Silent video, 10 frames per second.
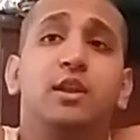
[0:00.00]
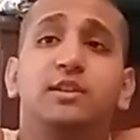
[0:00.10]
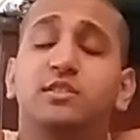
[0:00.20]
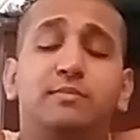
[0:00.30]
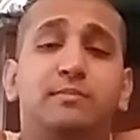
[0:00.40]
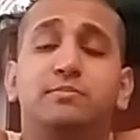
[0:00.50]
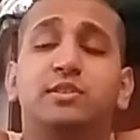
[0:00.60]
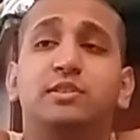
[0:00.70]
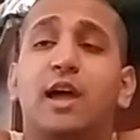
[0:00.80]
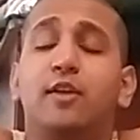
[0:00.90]
I
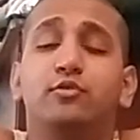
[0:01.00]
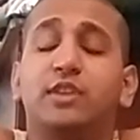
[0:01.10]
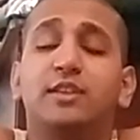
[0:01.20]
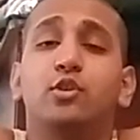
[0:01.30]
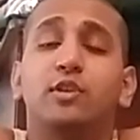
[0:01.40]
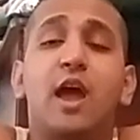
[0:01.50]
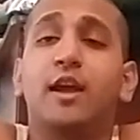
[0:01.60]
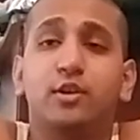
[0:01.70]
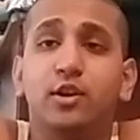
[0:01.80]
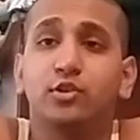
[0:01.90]
don't think they're
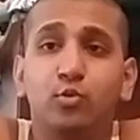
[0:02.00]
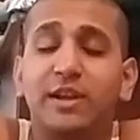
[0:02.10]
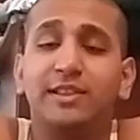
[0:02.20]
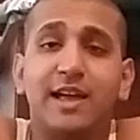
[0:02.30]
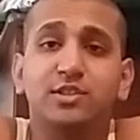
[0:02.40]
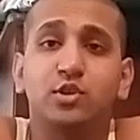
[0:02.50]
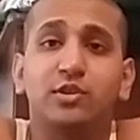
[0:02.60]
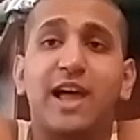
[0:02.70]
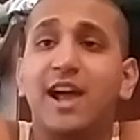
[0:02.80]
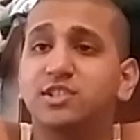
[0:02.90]
not going to do a
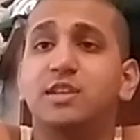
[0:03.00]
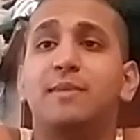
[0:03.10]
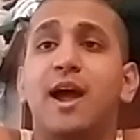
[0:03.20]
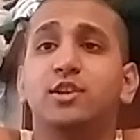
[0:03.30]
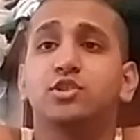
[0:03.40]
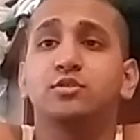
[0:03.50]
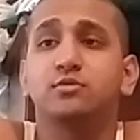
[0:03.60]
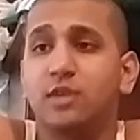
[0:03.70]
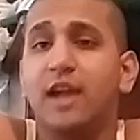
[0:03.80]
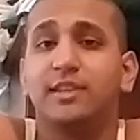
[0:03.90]
Lesnar-Lashley match.
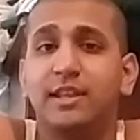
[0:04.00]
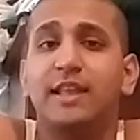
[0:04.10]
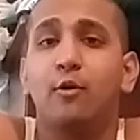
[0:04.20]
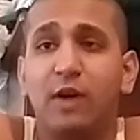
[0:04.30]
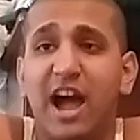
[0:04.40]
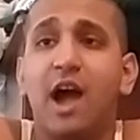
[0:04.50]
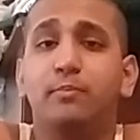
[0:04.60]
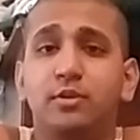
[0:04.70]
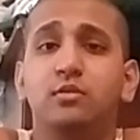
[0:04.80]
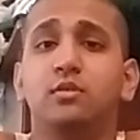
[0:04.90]
I think that will
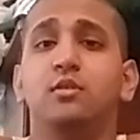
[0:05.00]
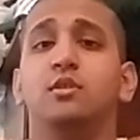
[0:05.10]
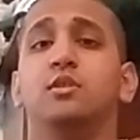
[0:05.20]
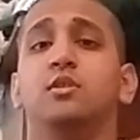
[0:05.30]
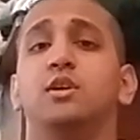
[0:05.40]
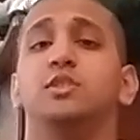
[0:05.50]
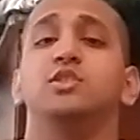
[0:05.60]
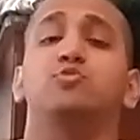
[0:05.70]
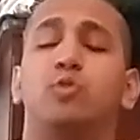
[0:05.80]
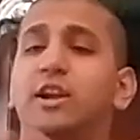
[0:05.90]
happen. It's
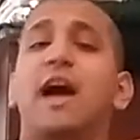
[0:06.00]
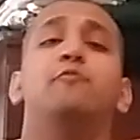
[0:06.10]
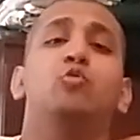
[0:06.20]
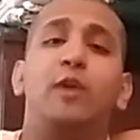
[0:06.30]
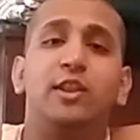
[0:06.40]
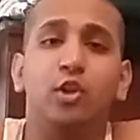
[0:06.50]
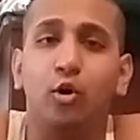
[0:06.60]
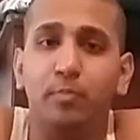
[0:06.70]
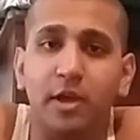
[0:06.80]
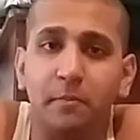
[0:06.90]
just, we're gonna have to wait a
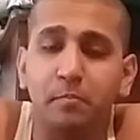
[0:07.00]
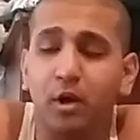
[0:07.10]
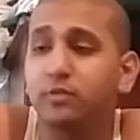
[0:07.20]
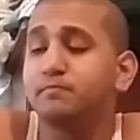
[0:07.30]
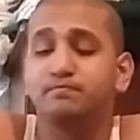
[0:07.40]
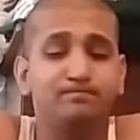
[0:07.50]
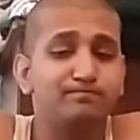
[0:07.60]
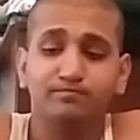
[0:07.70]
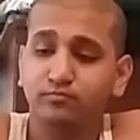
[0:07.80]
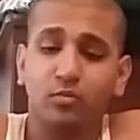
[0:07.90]
little bit. But
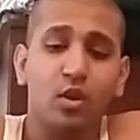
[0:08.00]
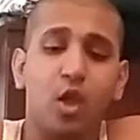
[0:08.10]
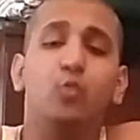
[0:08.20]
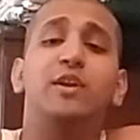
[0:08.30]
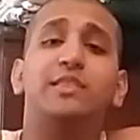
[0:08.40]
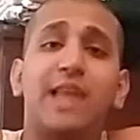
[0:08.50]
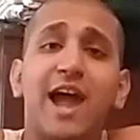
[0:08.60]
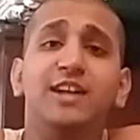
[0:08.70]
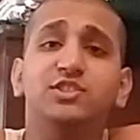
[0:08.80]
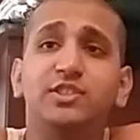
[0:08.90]
with
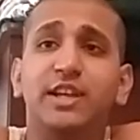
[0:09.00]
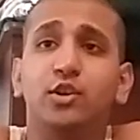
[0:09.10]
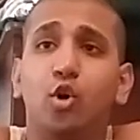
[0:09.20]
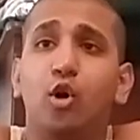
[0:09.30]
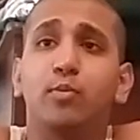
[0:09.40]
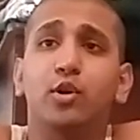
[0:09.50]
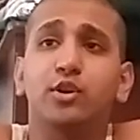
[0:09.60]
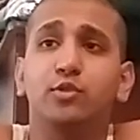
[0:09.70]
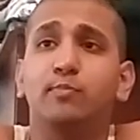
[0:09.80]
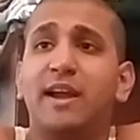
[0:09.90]
Lashley and
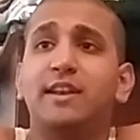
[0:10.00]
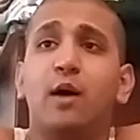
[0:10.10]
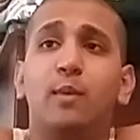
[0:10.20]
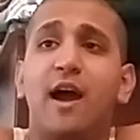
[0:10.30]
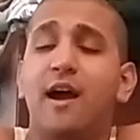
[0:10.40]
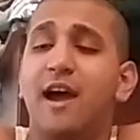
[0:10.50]
Goldberg, you might not,